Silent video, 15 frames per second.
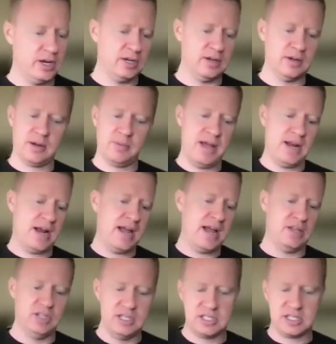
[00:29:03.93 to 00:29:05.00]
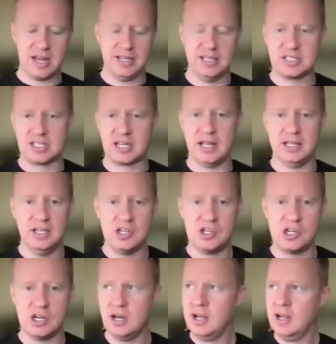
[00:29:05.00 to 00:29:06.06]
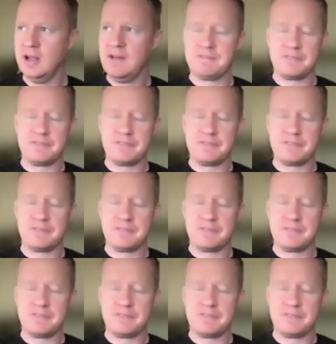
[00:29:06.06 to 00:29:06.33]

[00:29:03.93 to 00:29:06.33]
1 and you're like, man, I had this guy, and this year.